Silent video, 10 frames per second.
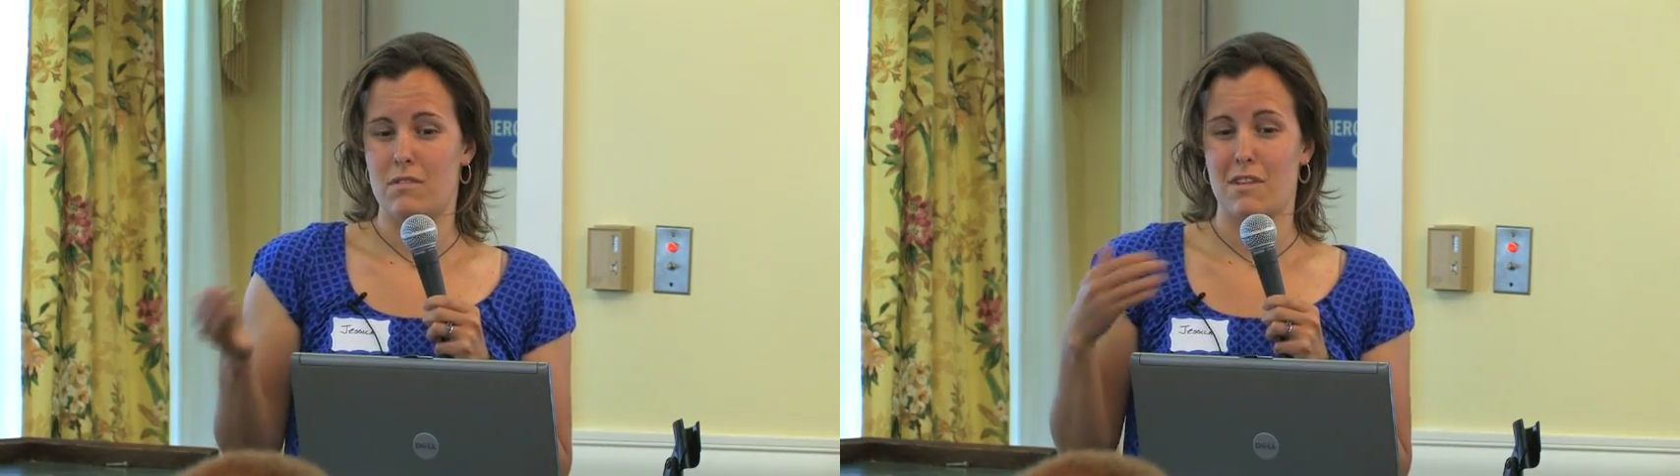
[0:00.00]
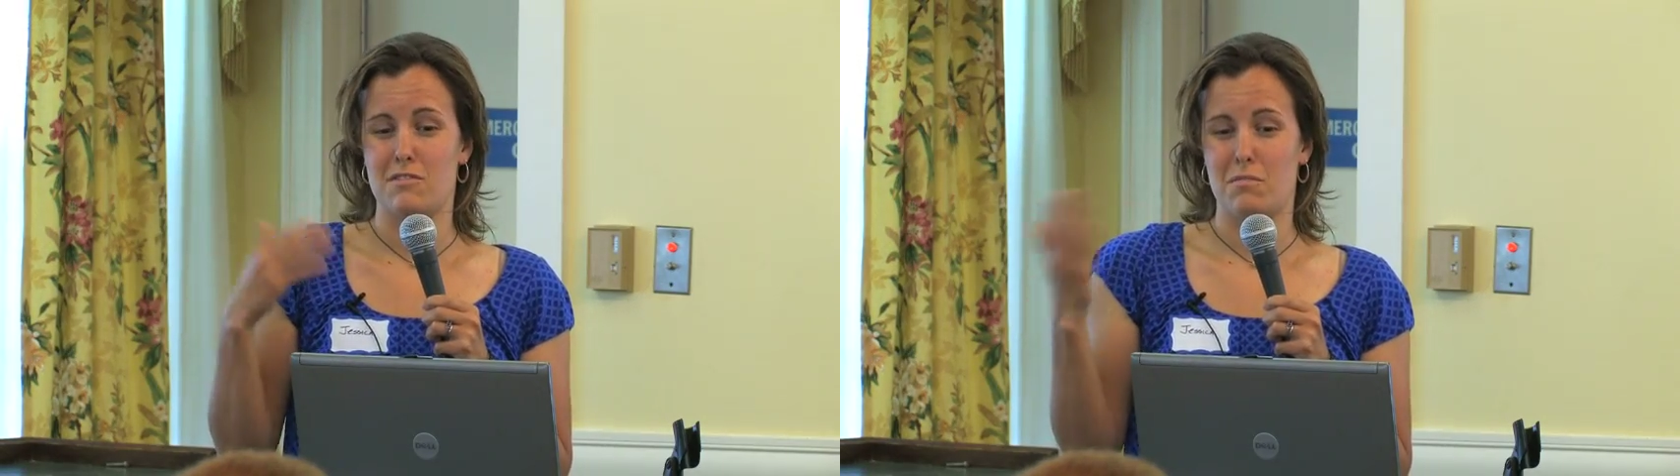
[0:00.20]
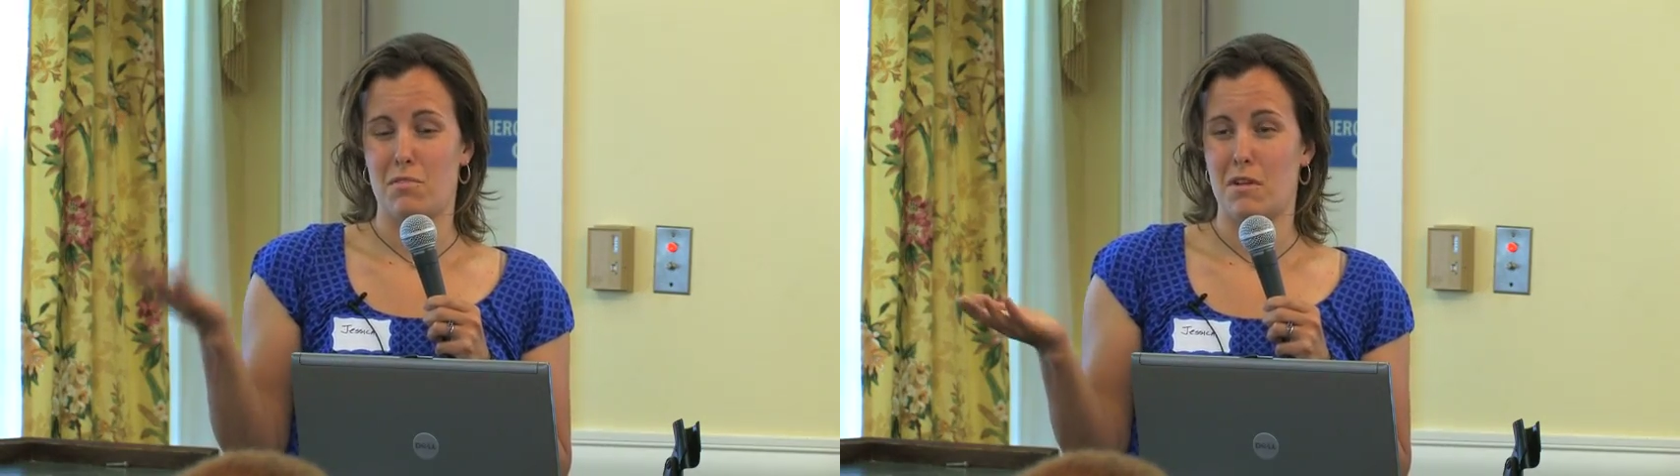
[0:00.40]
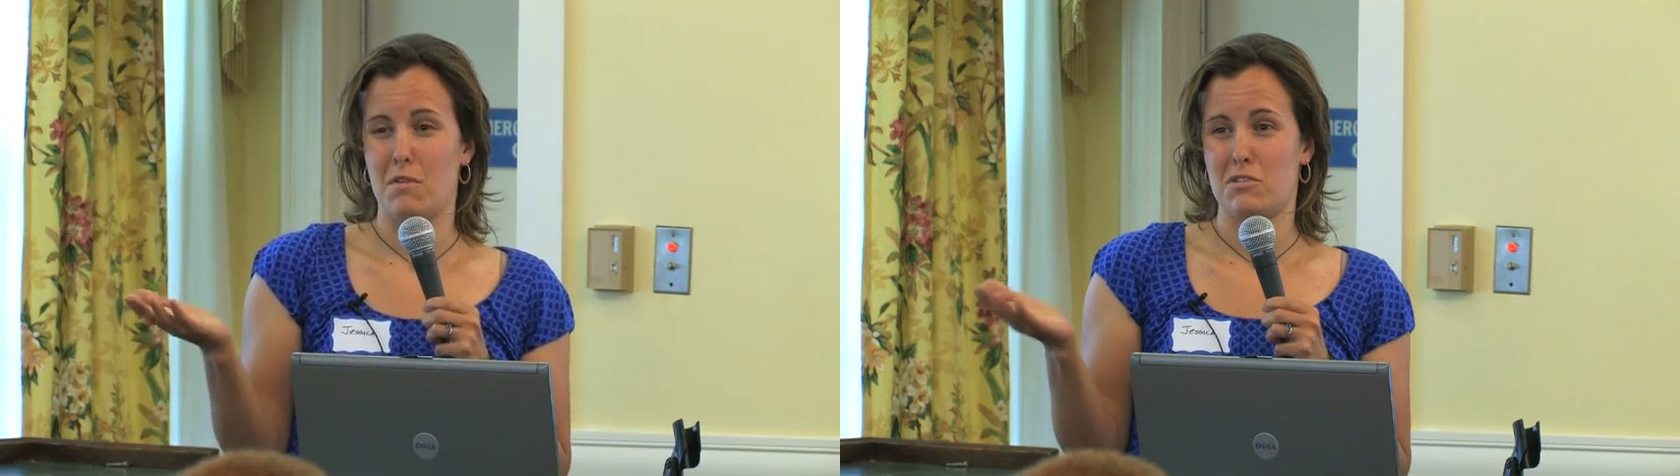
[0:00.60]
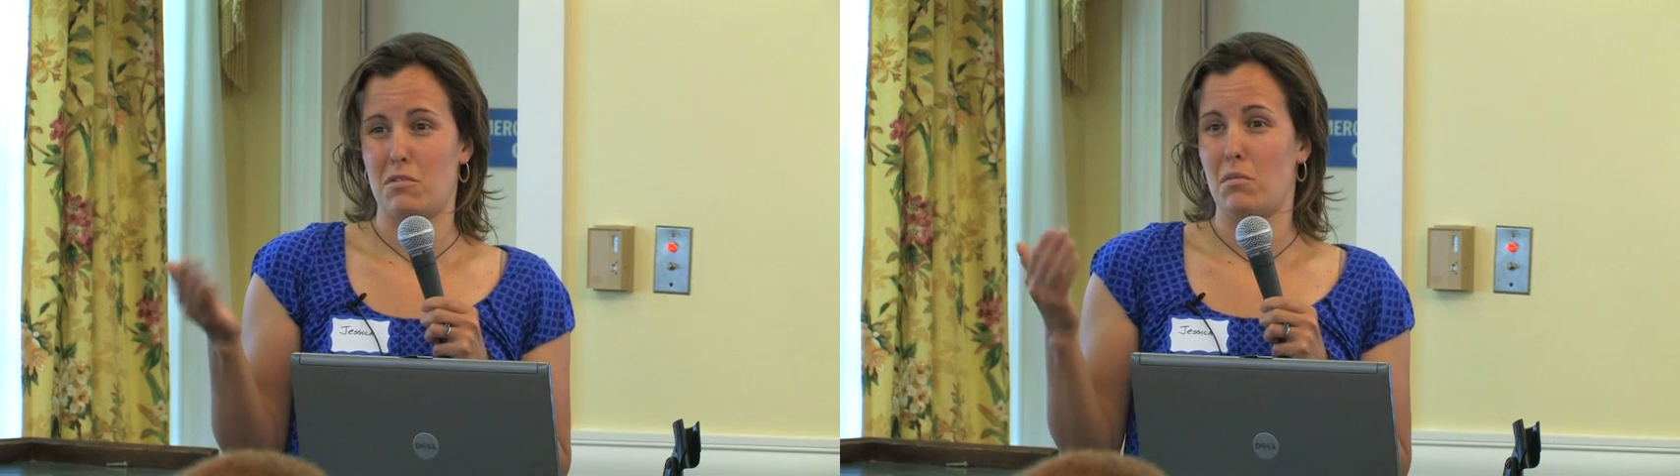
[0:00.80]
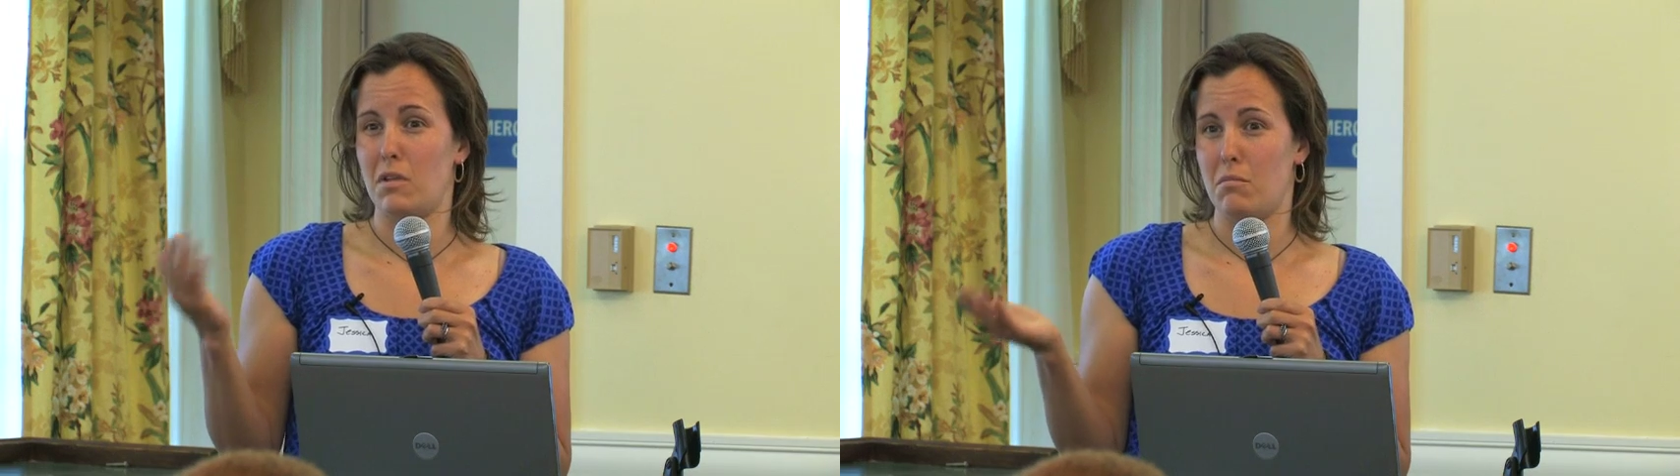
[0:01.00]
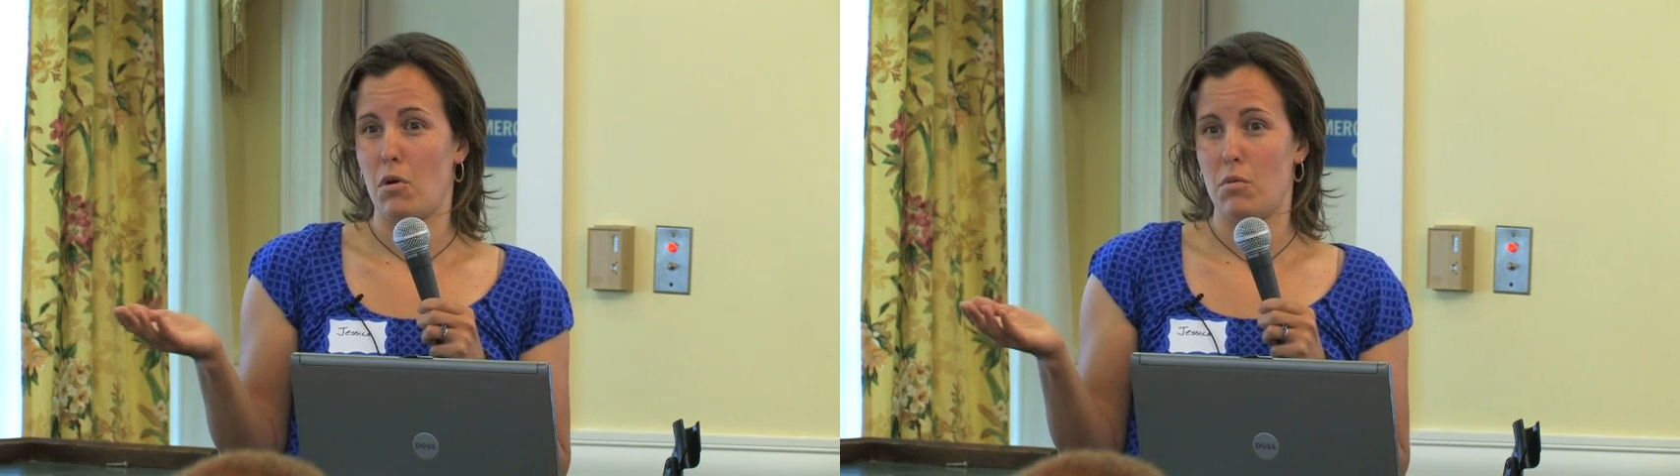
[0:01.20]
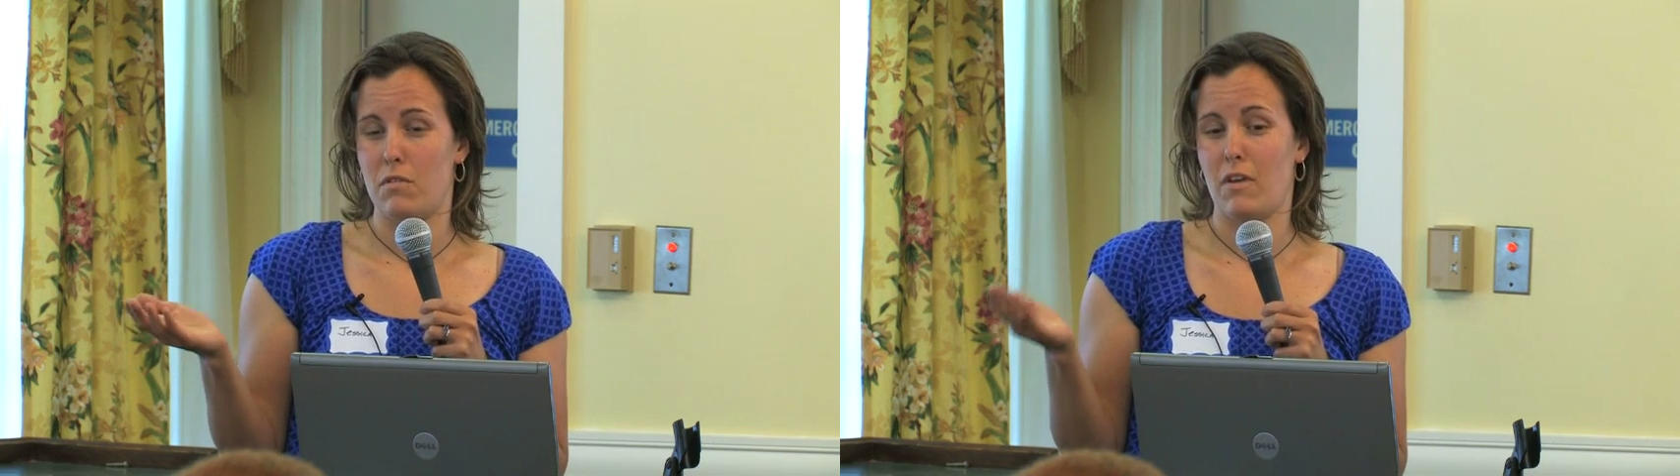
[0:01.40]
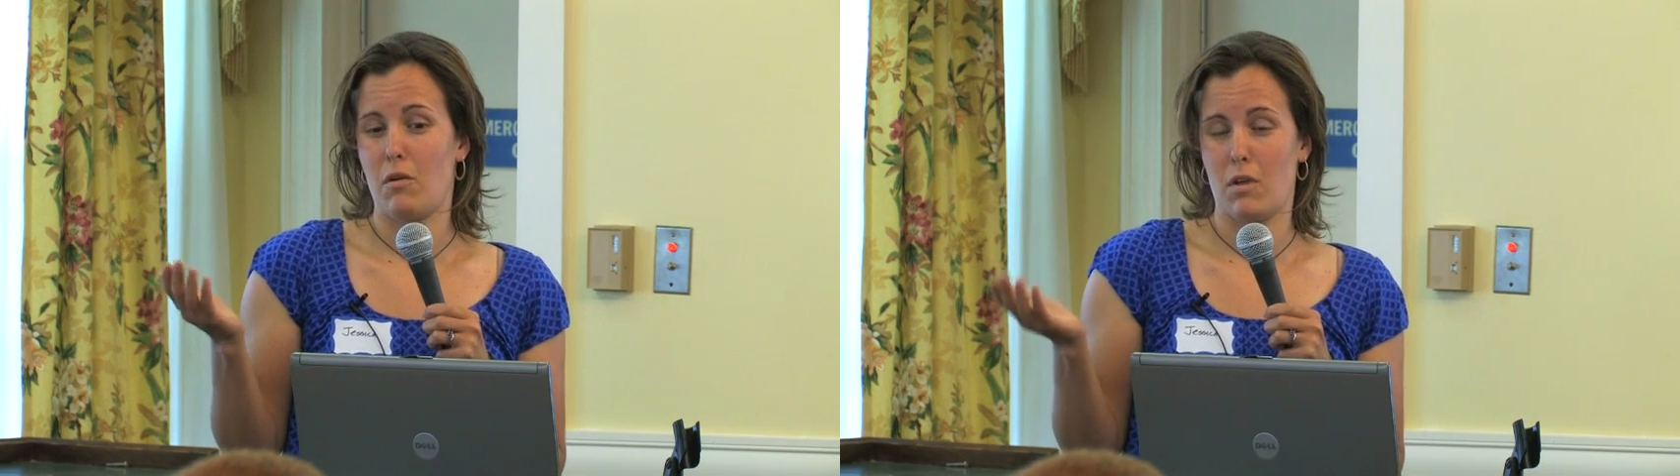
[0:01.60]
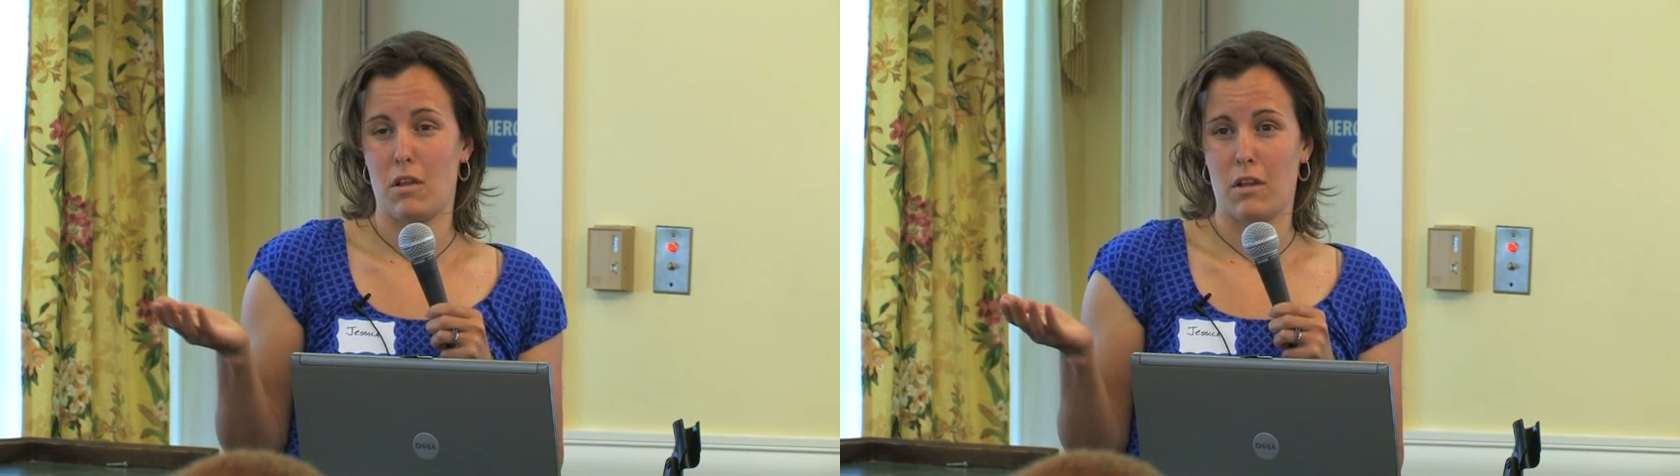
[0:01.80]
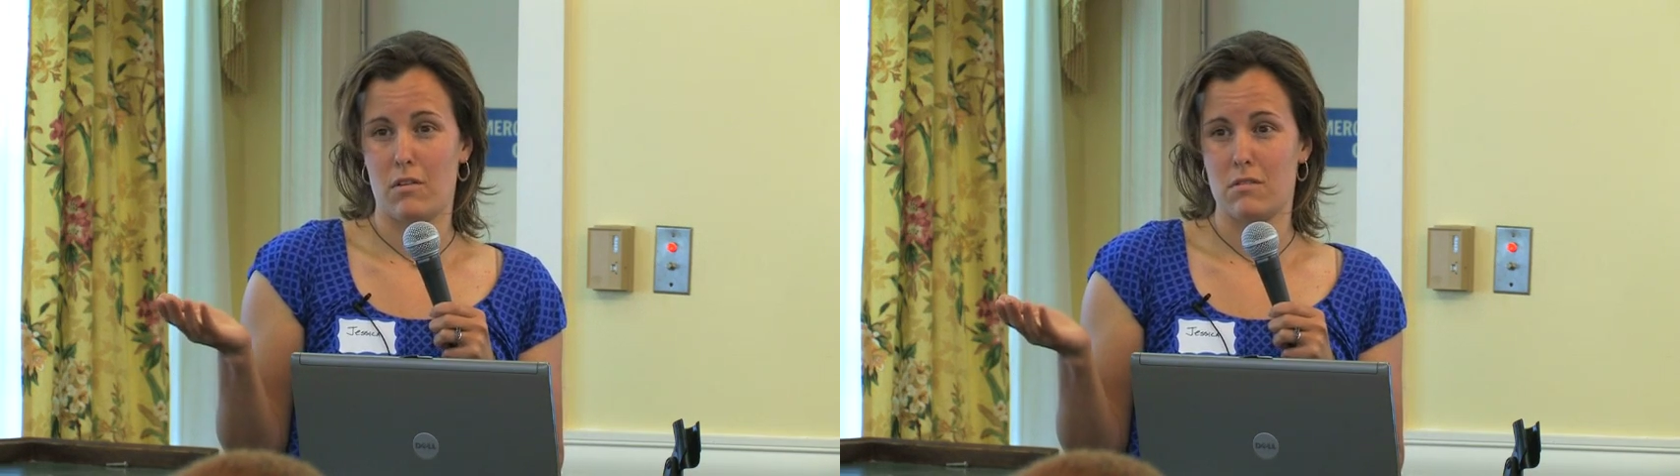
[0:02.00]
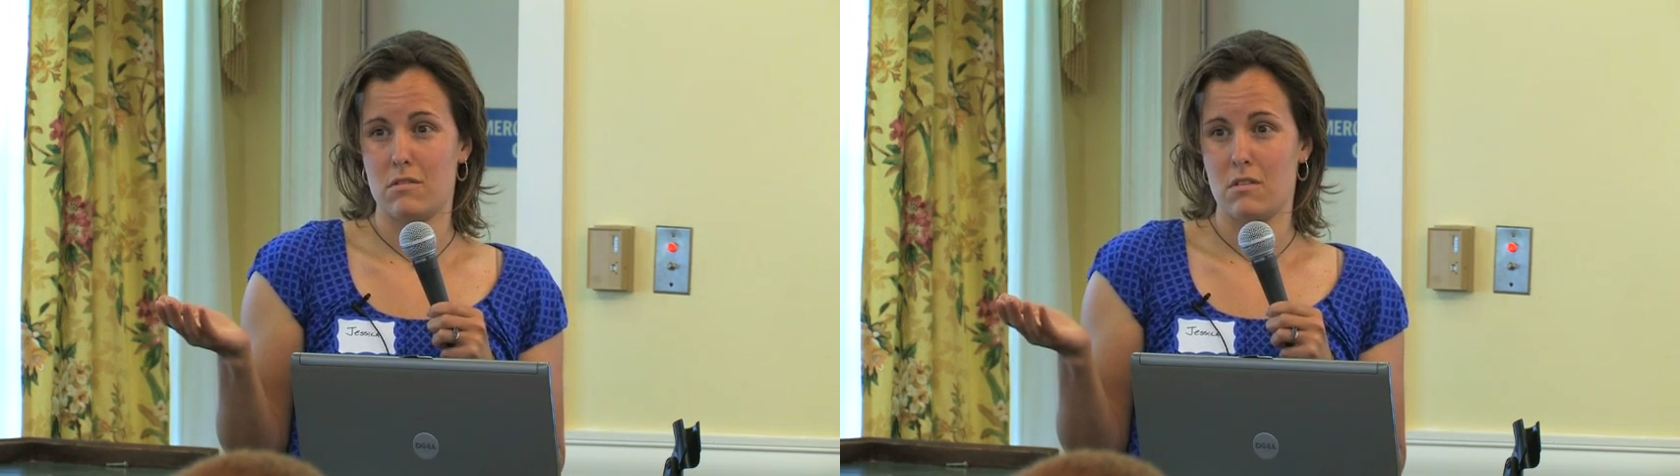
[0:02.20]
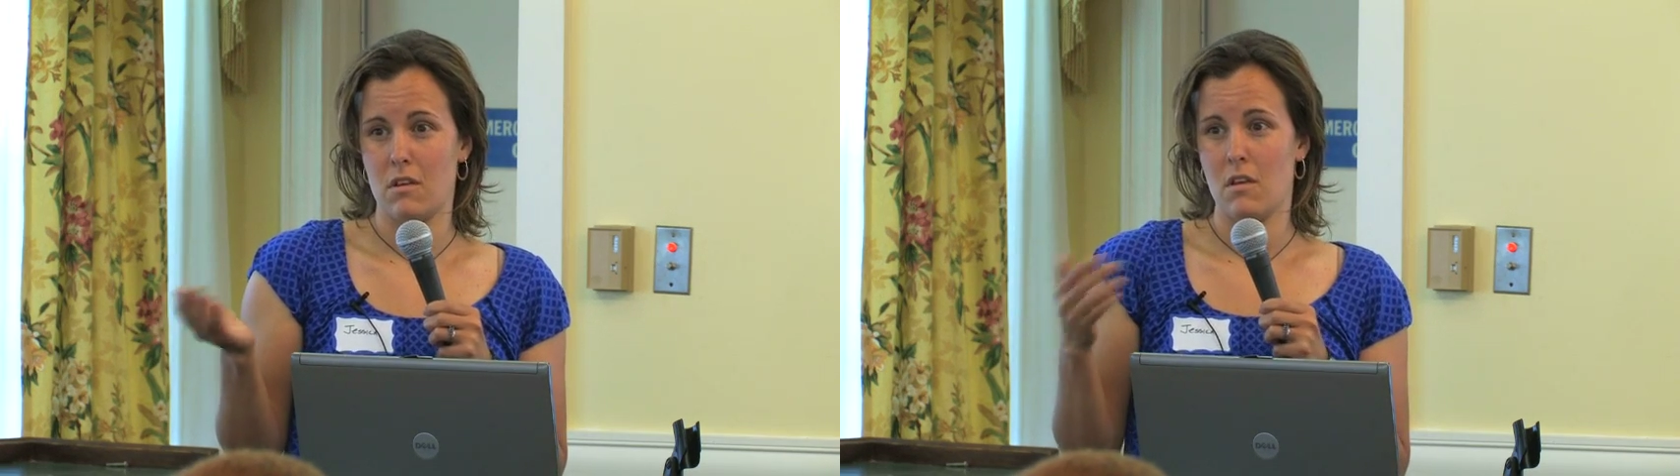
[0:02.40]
That's pretty much your only mode of airway clearance